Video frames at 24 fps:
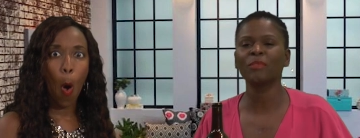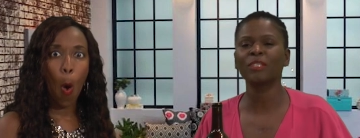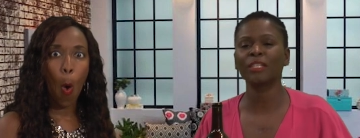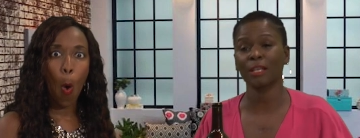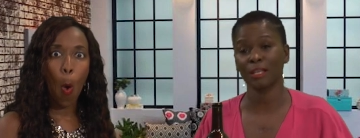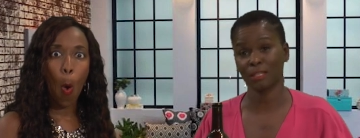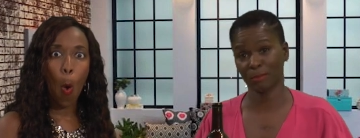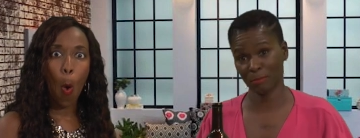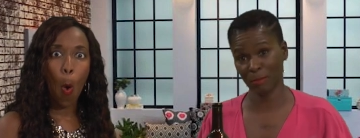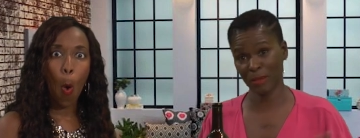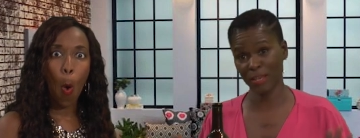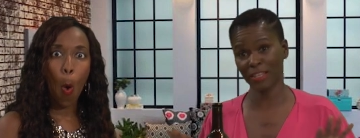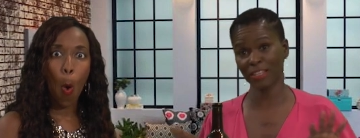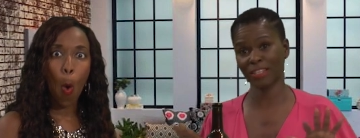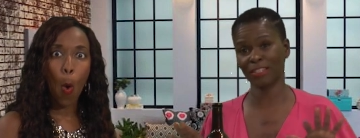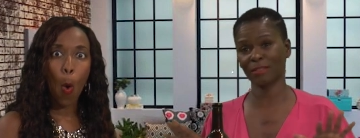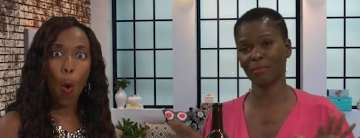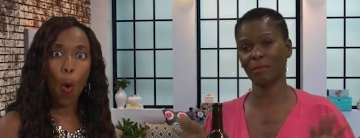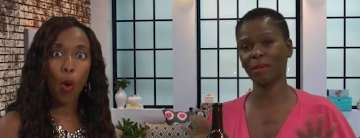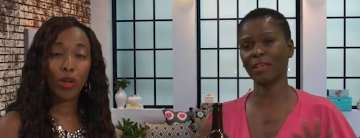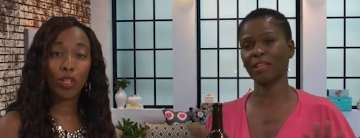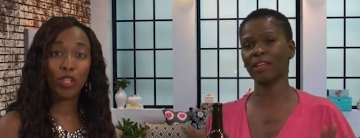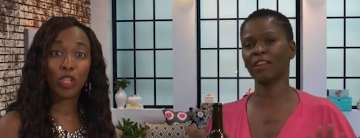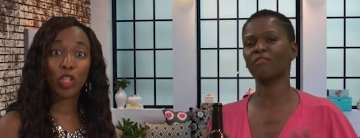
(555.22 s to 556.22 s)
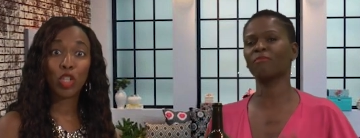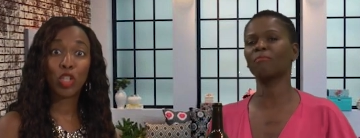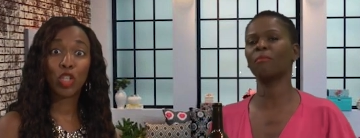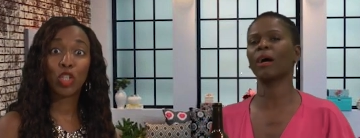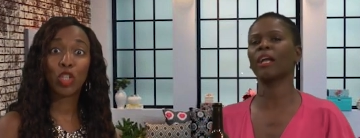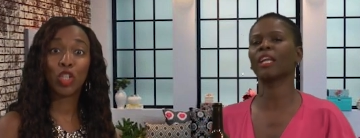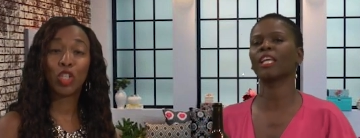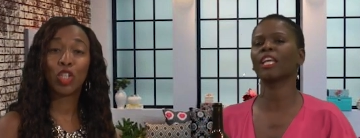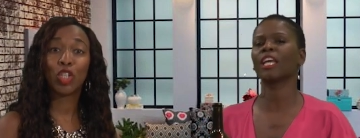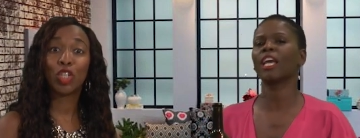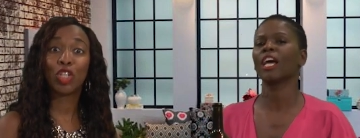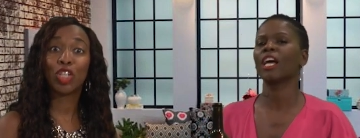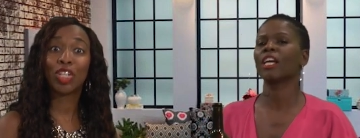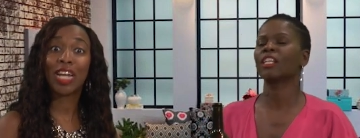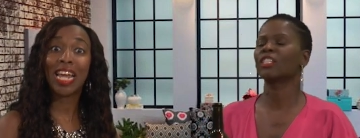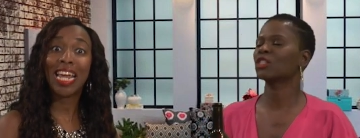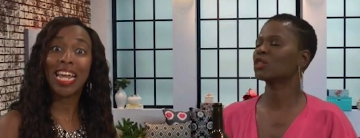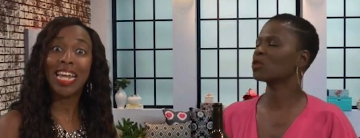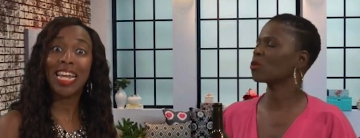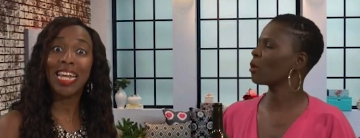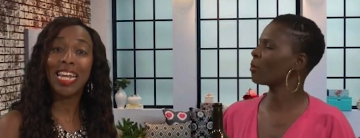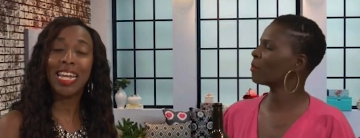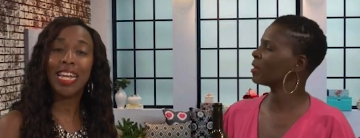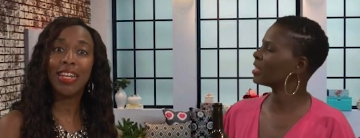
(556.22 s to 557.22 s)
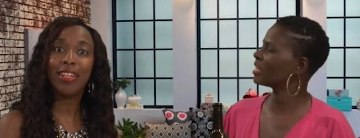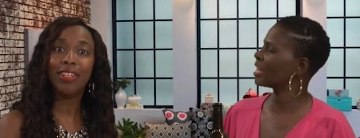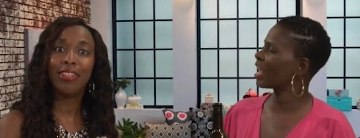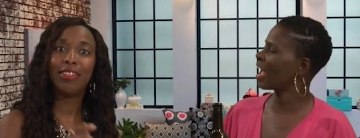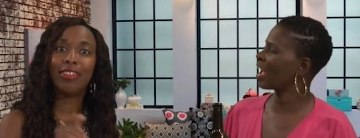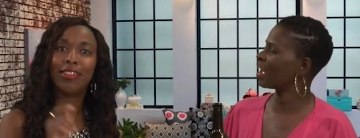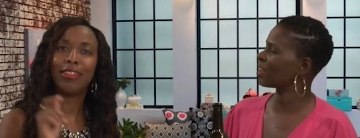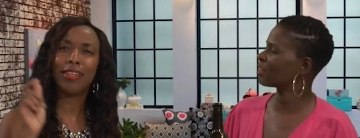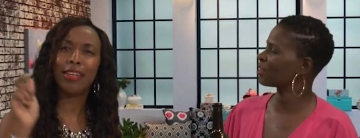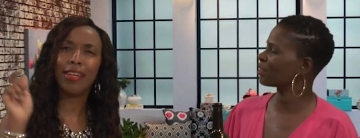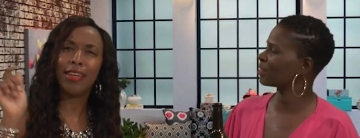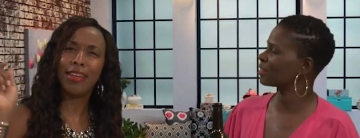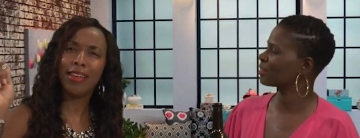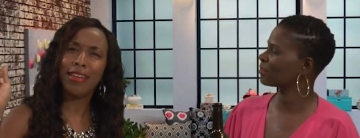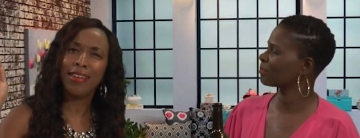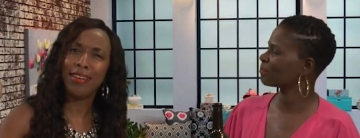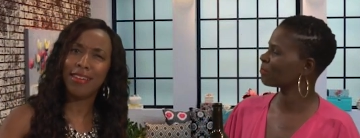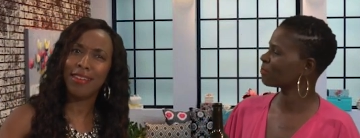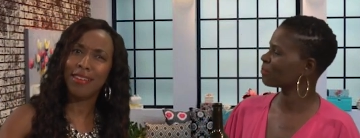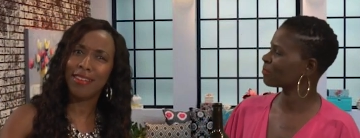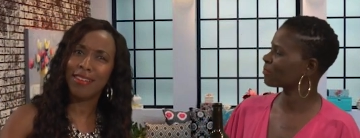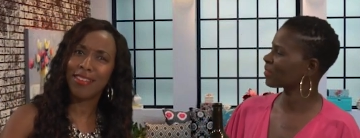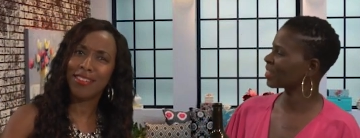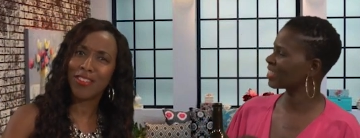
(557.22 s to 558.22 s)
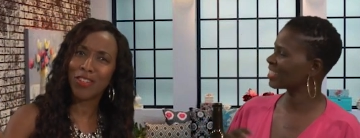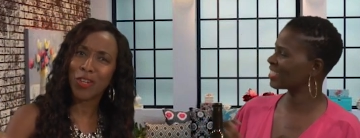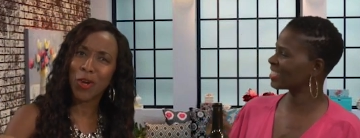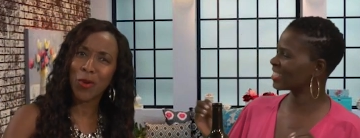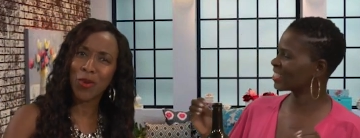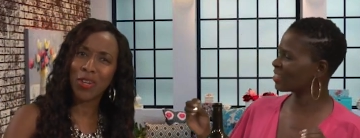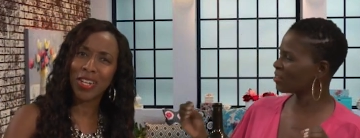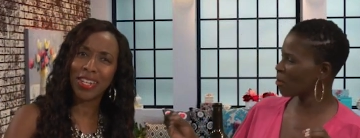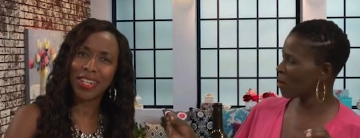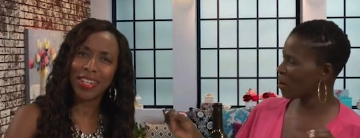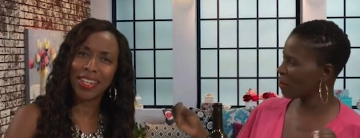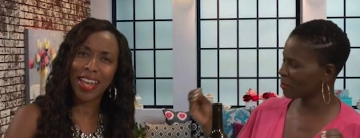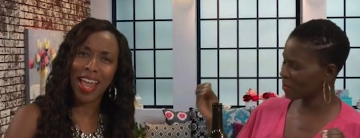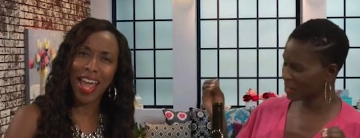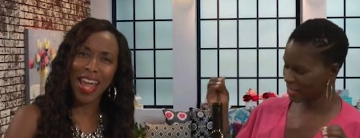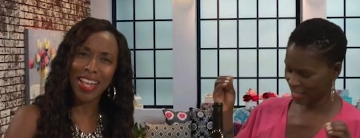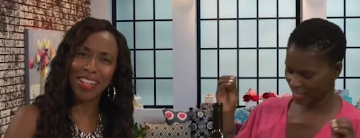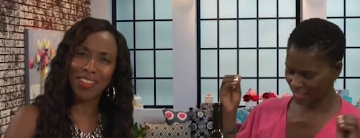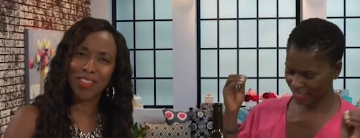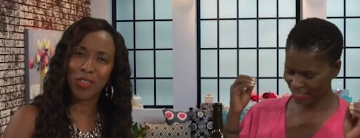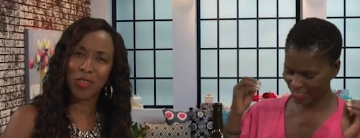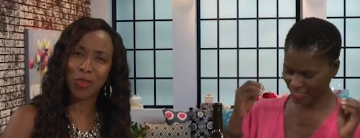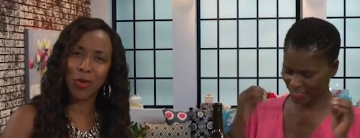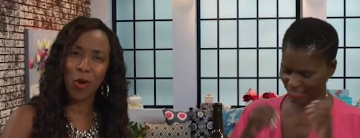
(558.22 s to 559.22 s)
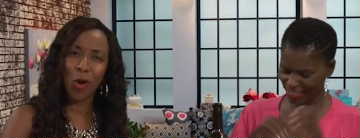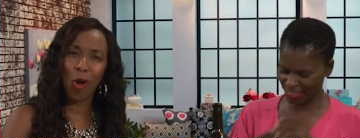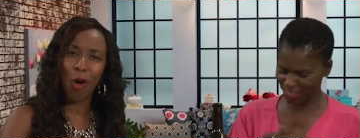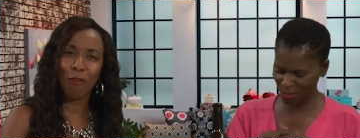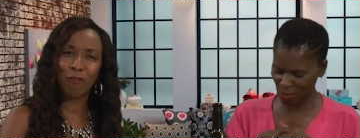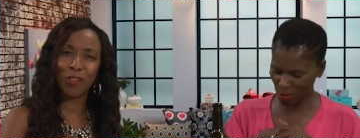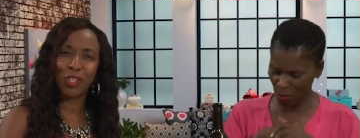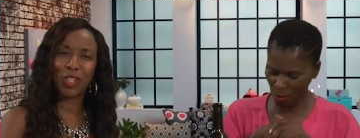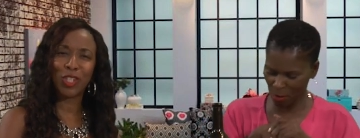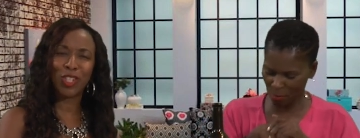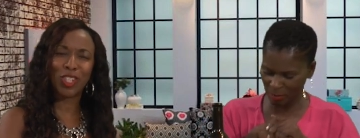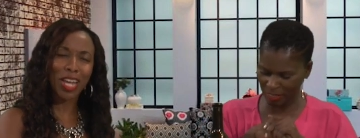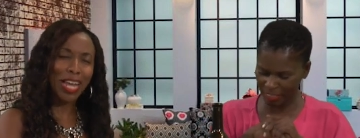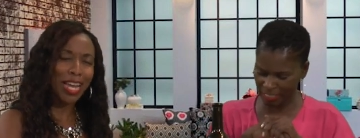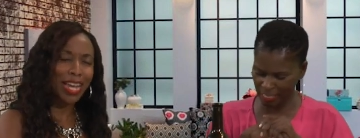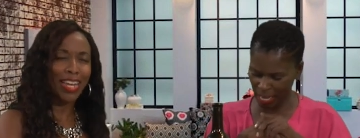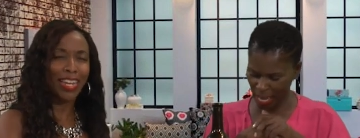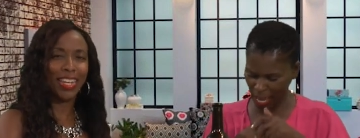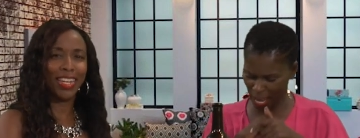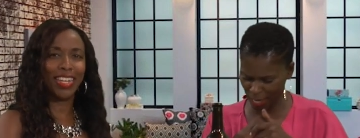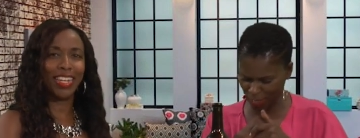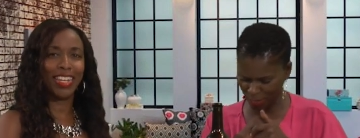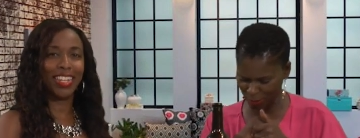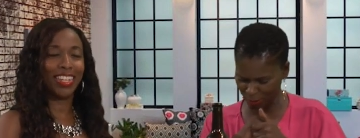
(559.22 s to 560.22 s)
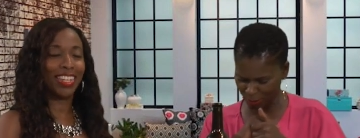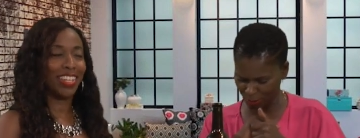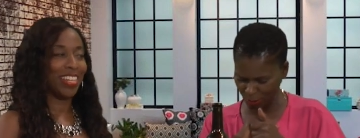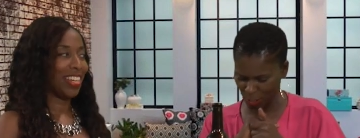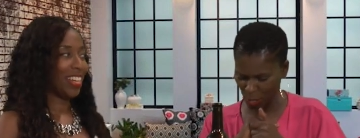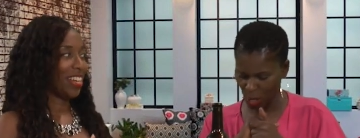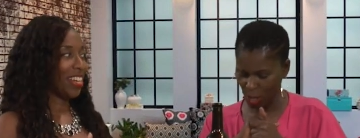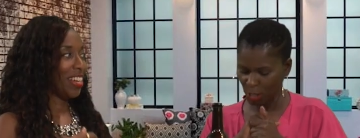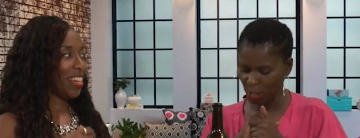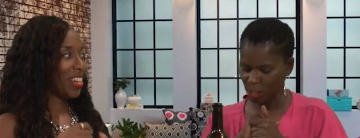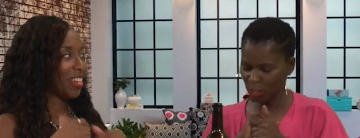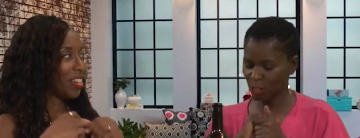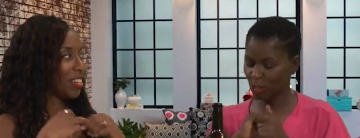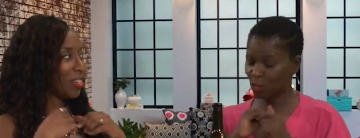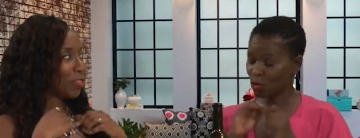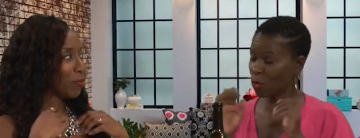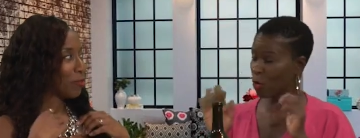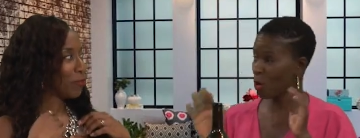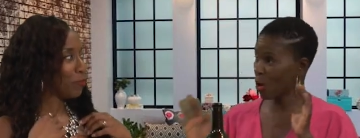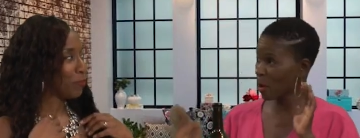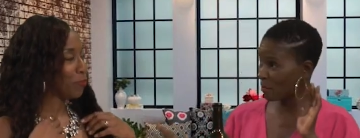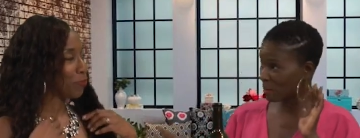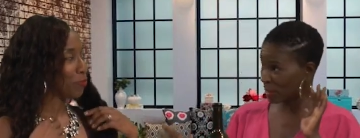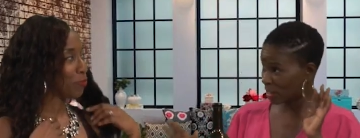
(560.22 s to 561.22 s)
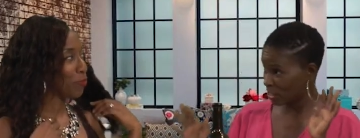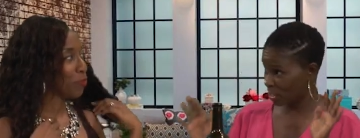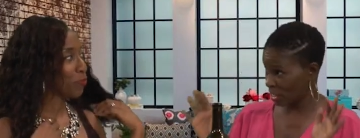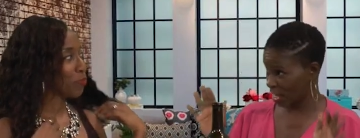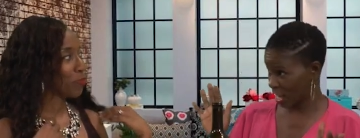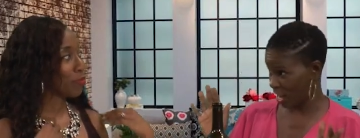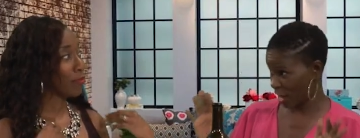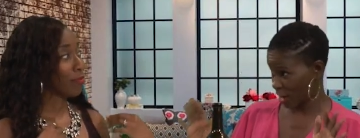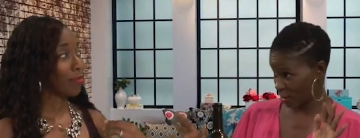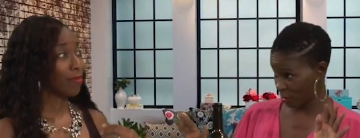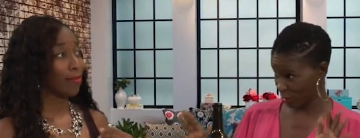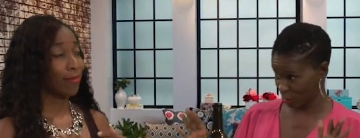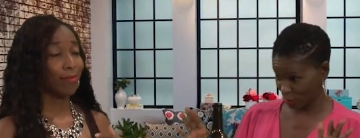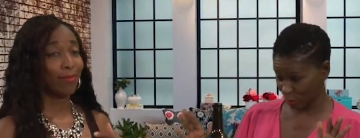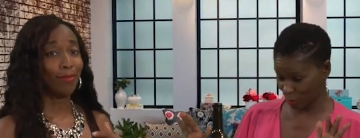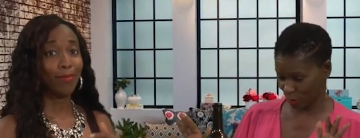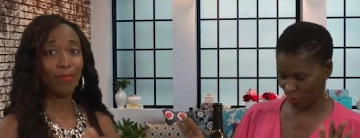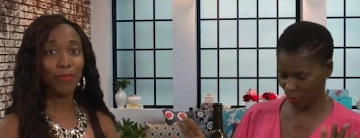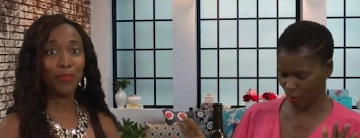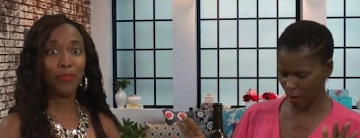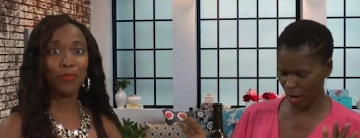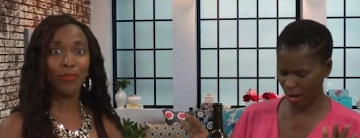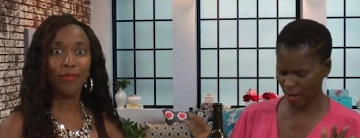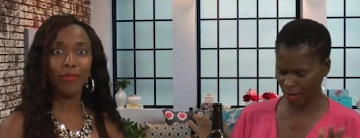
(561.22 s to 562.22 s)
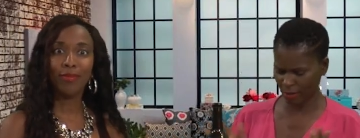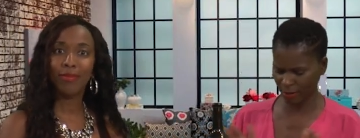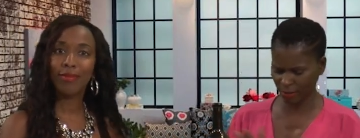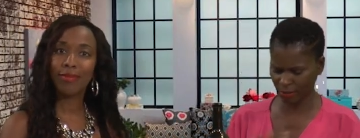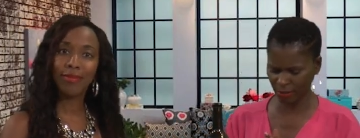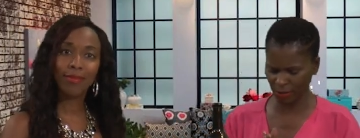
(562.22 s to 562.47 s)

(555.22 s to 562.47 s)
Speaker 1: Speaking speaking of money, Jeez. Stormy Daniels. Jeez. Turn Stormy, the lights off. Stormy Jeez. Daniels. Stormy Daniels. Right.